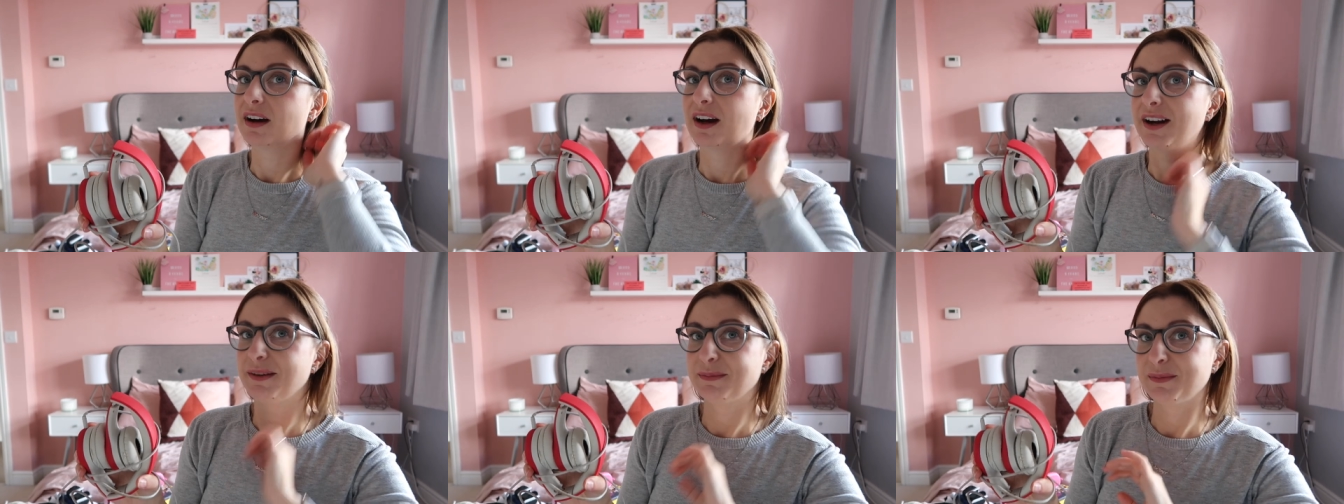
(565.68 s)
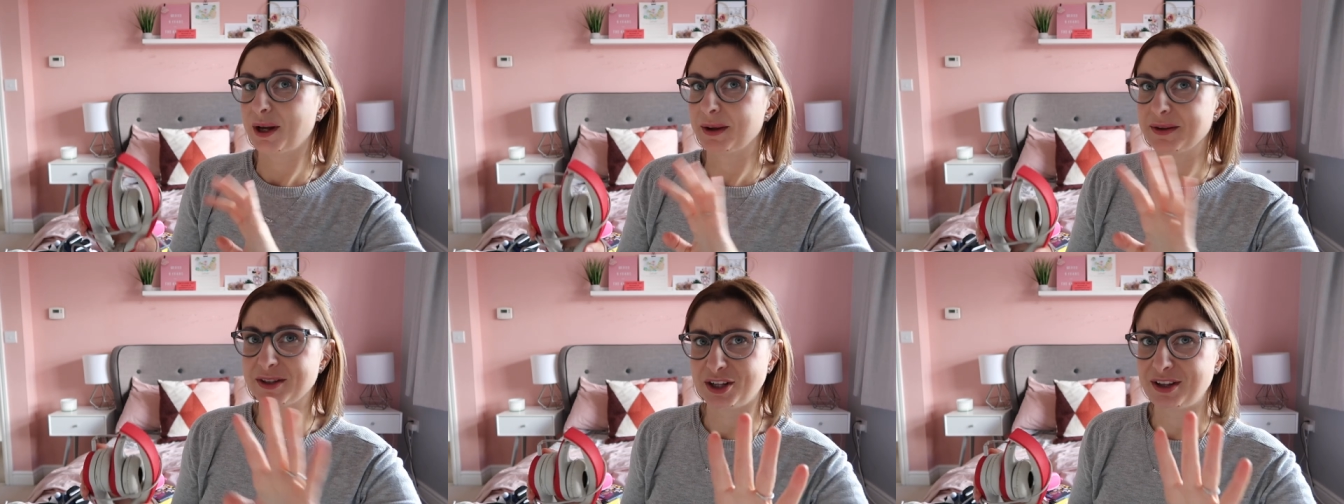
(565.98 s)

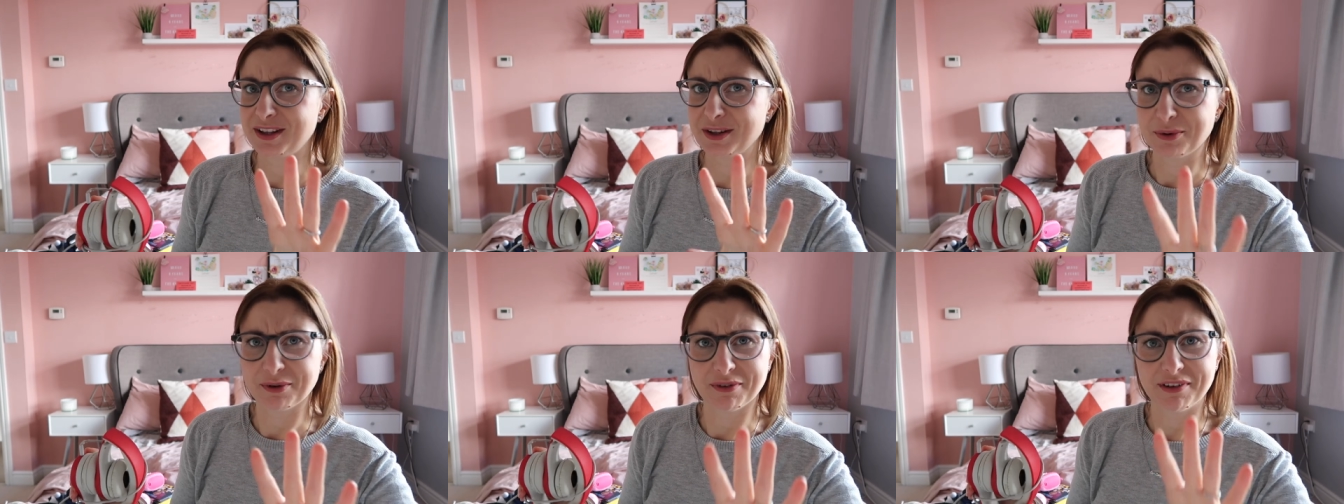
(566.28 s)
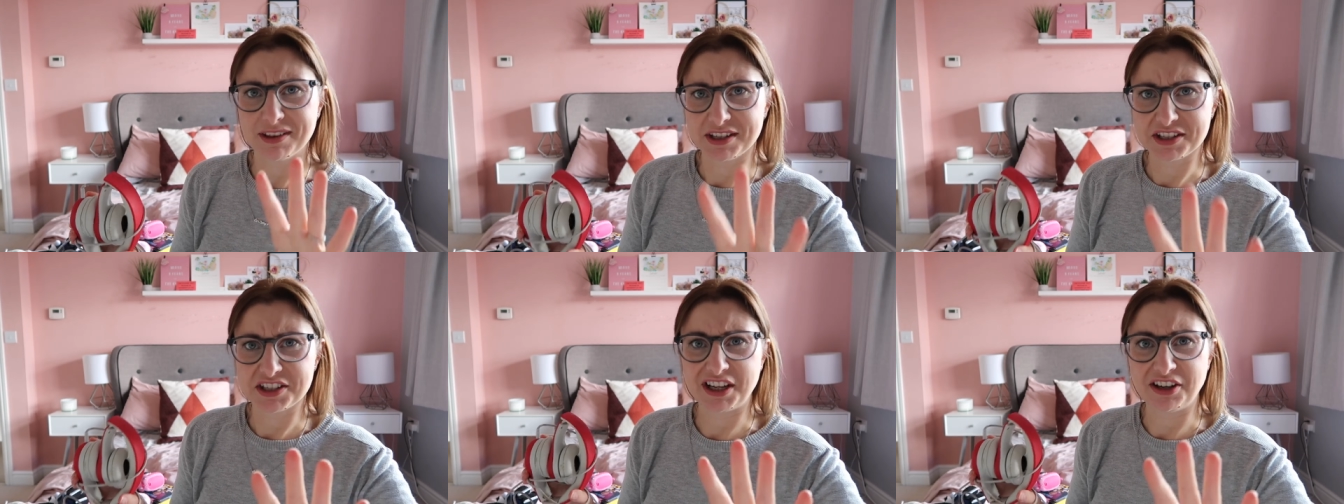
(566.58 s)
I don't think we're
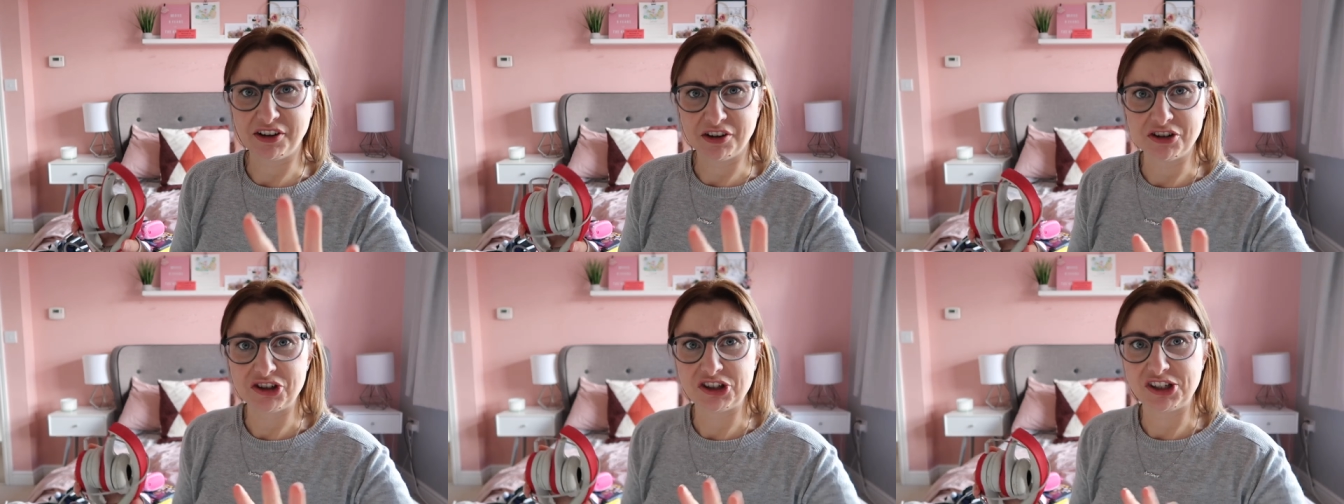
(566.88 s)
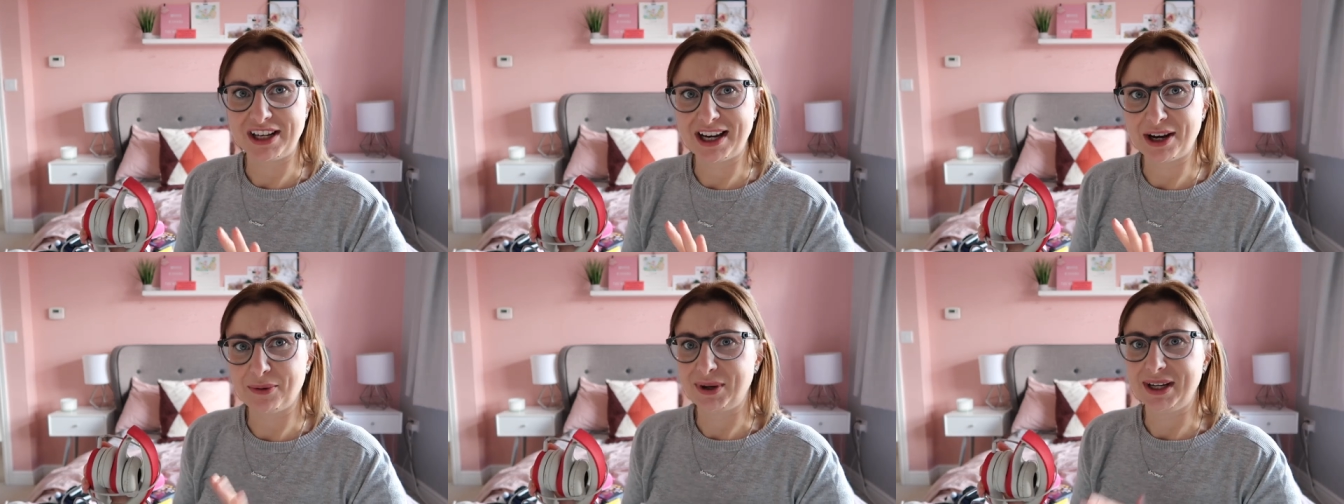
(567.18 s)
at the technology
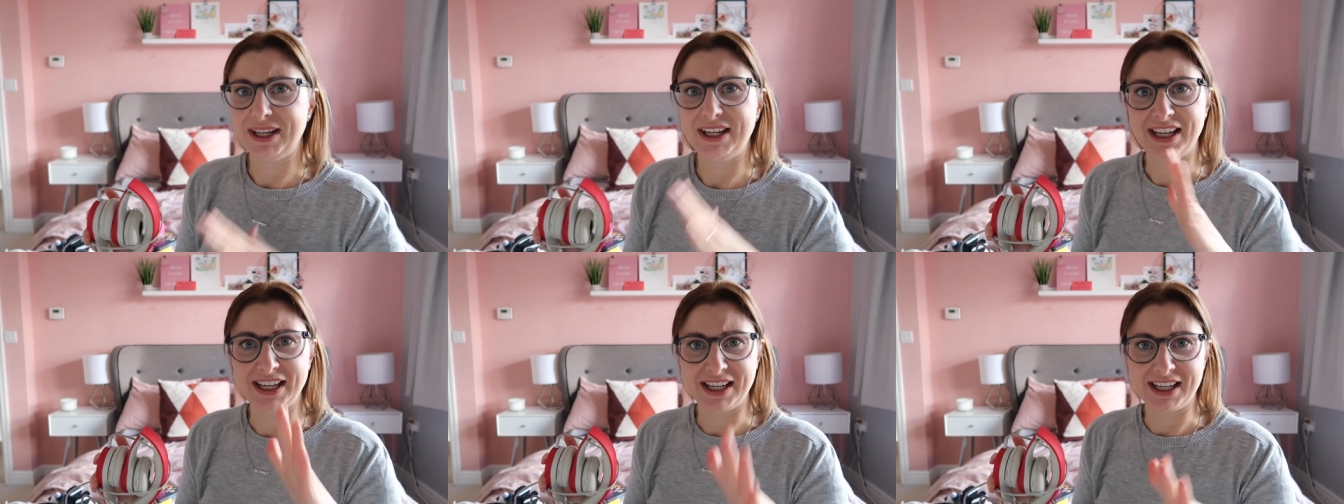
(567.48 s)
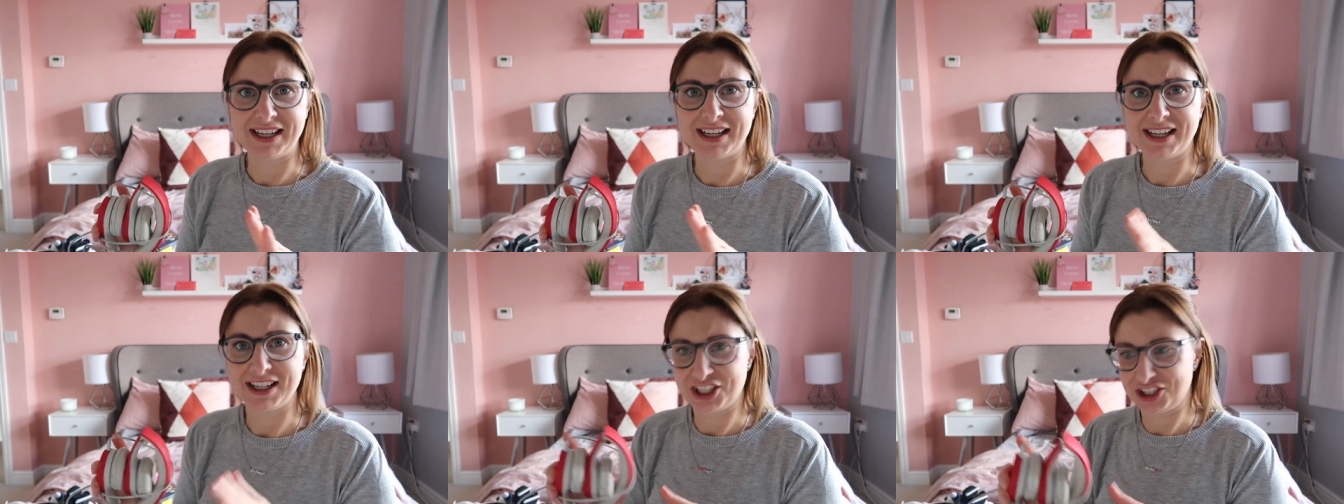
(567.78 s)
yet where you can
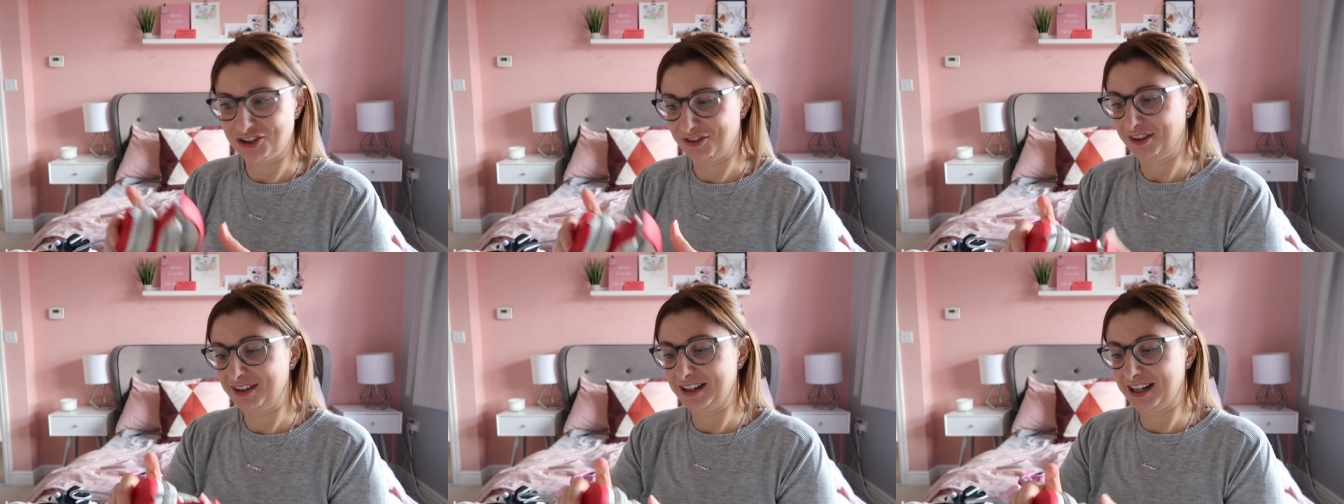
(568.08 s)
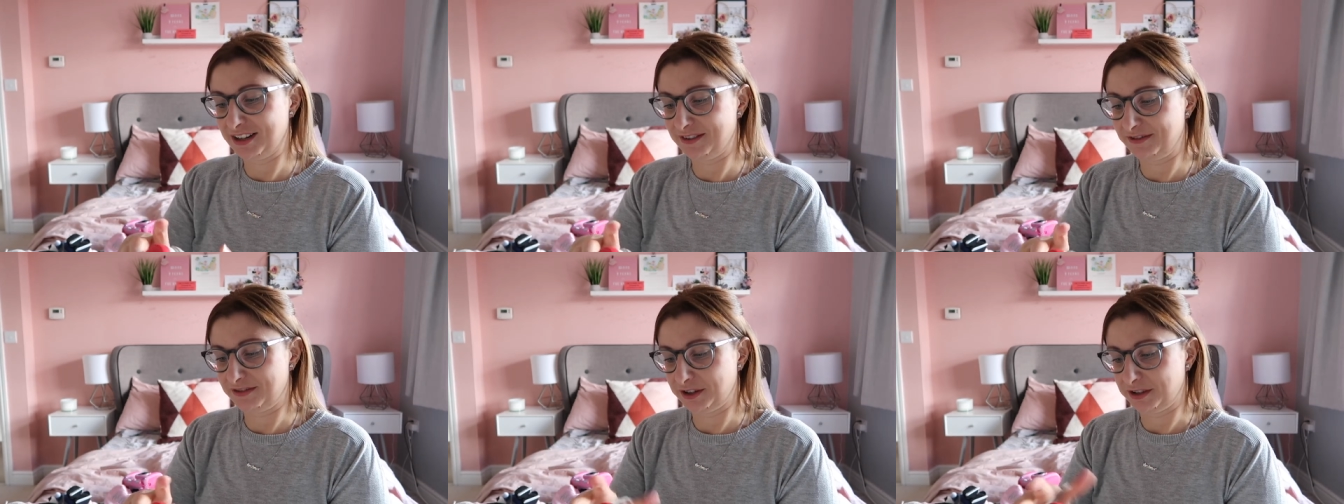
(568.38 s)
connect your own
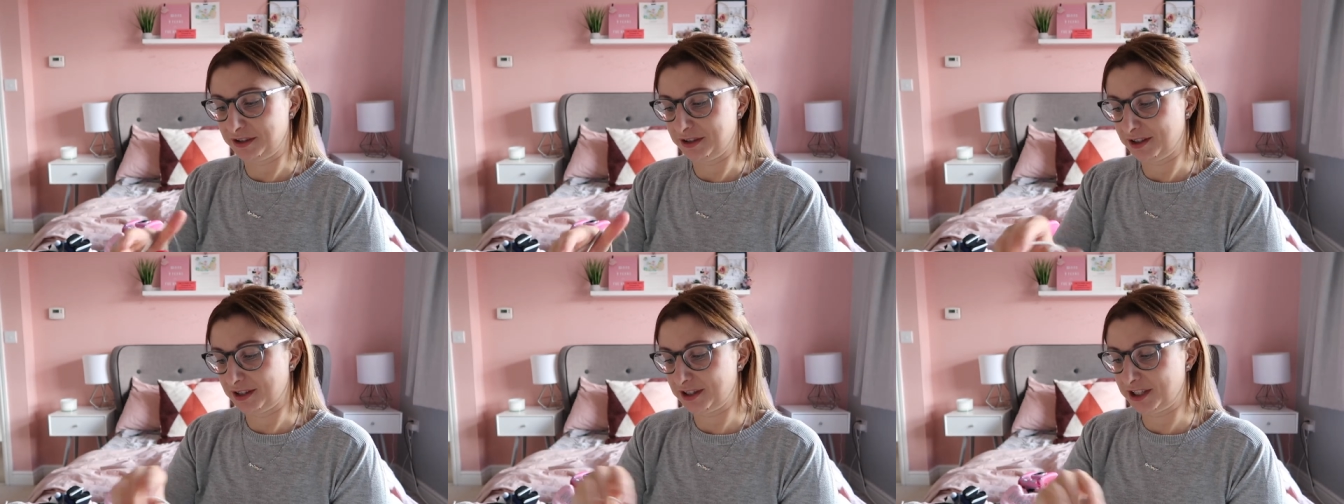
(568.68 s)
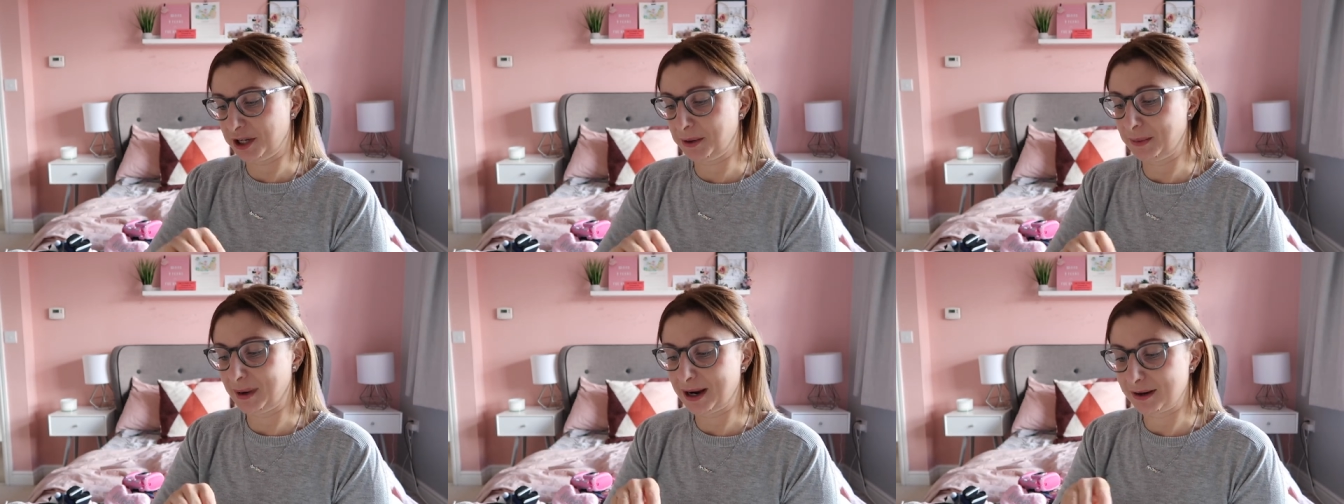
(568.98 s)
headphones,
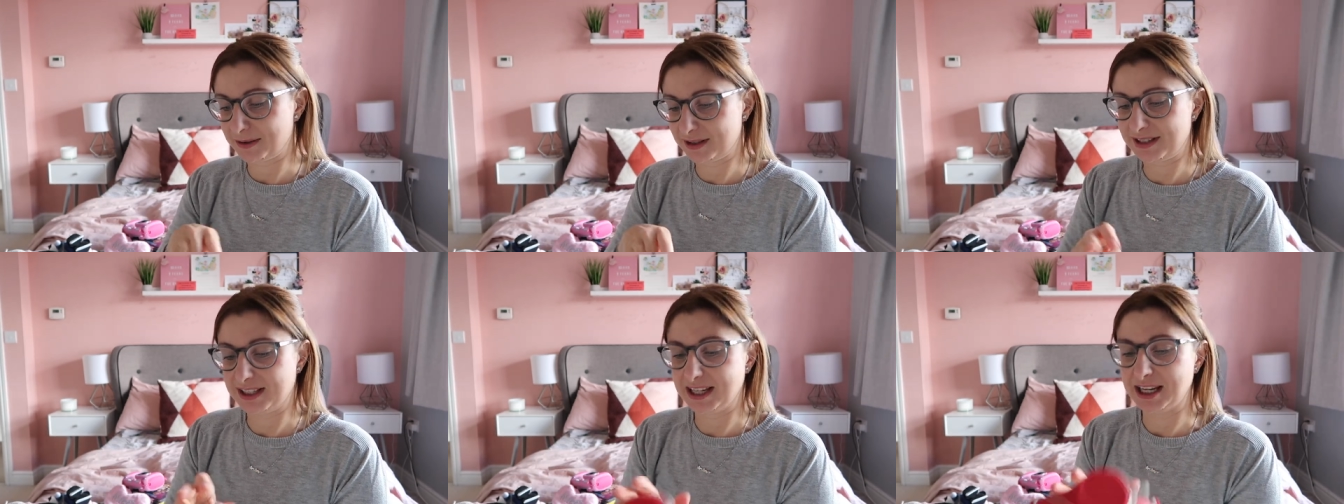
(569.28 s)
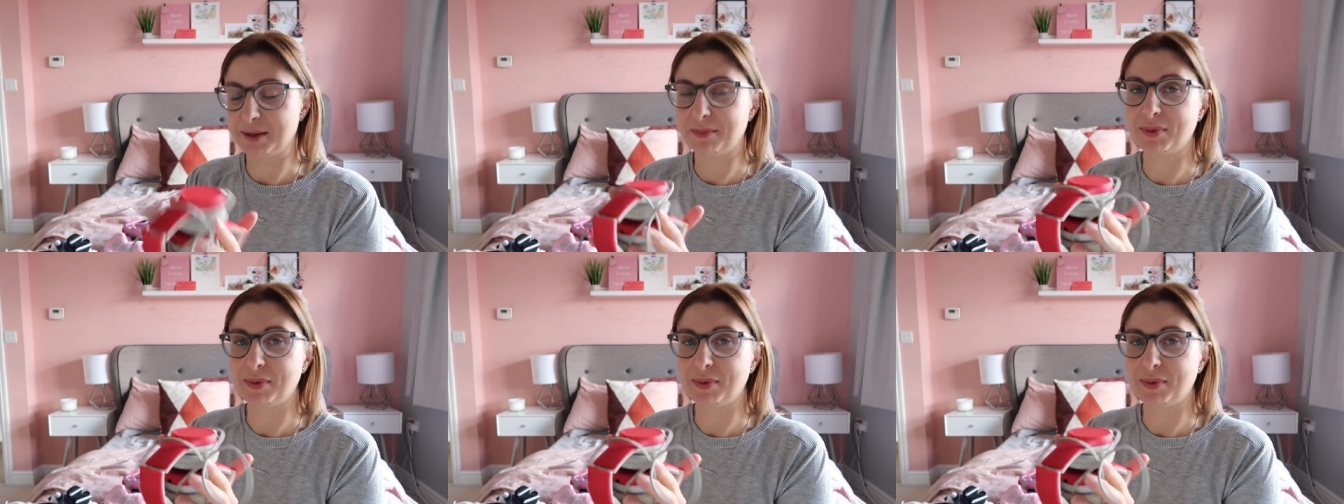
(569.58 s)
so I'll see.